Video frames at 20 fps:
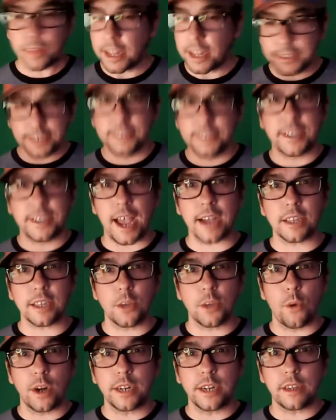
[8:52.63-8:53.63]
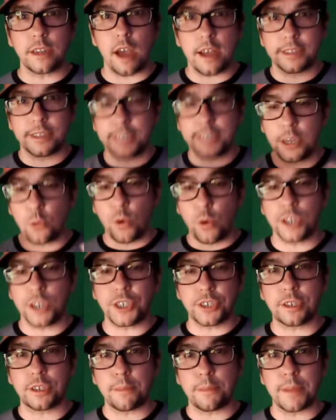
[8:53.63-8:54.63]
That's exactly what he does. He
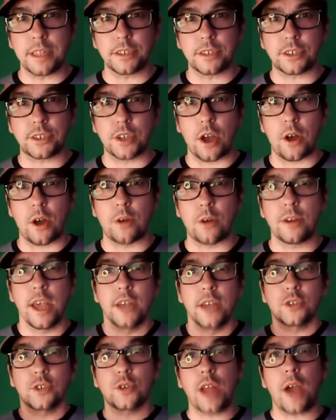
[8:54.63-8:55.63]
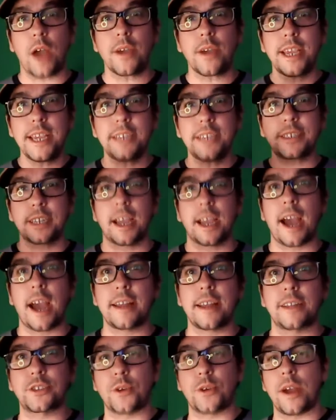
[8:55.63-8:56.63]
wishes to be the stone. So now he's the
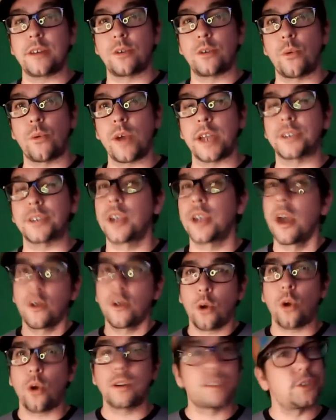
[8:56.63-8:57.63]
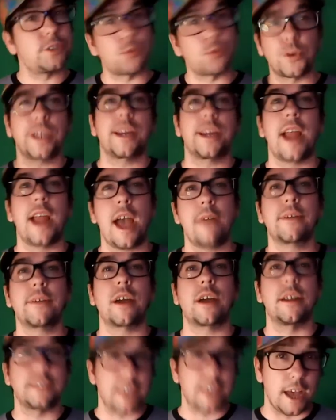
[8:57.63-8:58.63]
guy that's granting a wish. Of course, it's wreaking
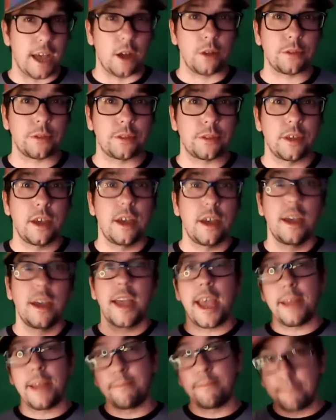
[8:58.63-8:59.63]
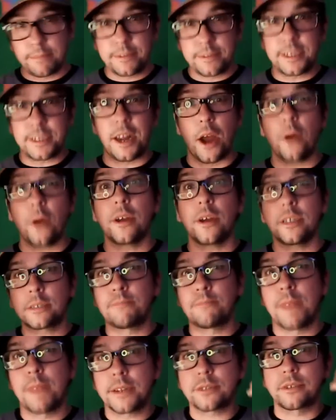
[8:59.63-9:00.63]
havoc on his health and, you know,
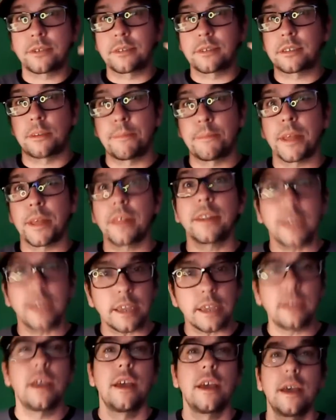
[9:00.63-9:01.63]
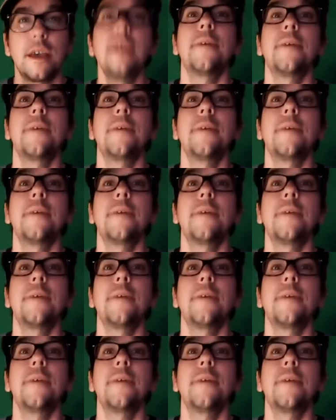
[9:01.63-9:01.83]
his mental stability.